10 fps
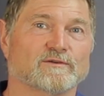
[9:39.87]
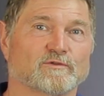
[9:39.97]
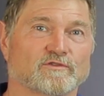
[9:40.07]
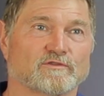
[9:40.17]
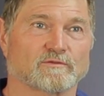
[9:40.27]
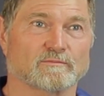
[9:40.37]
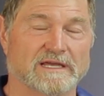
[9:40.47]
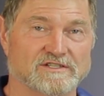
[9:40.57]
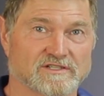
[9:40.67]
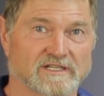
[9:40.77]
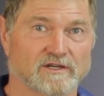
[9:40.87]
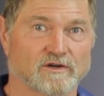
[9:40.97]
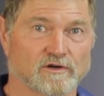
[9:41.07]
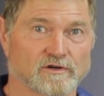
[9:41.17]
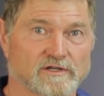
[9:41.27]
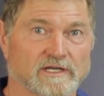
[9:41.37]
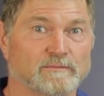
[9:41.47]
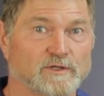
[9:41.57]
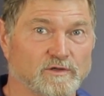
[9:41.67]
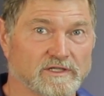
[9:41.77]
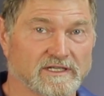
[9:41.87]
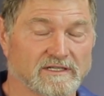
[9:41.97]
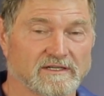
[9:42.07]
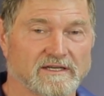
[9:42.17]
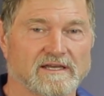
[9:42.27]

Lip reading: It was mentioning herd immunity.